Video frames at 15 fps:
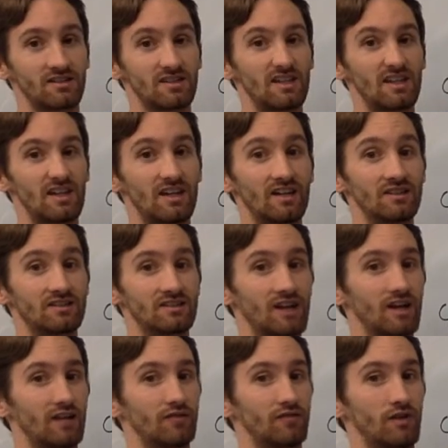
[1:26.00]
is the
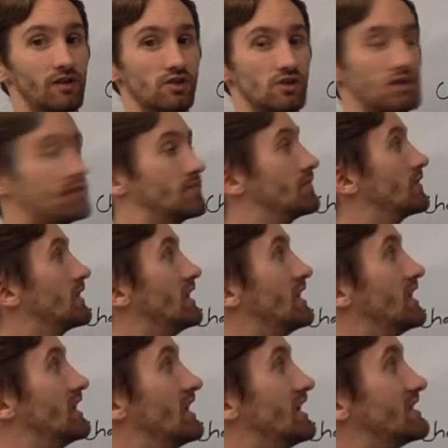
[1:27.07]
inside function,
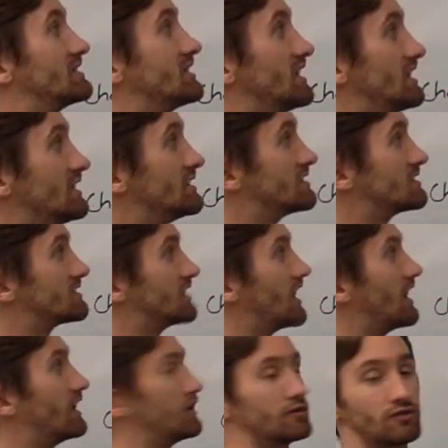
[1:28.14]
it's
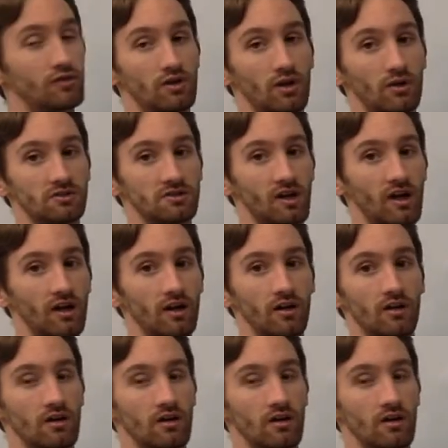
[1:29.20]
inside of cosine.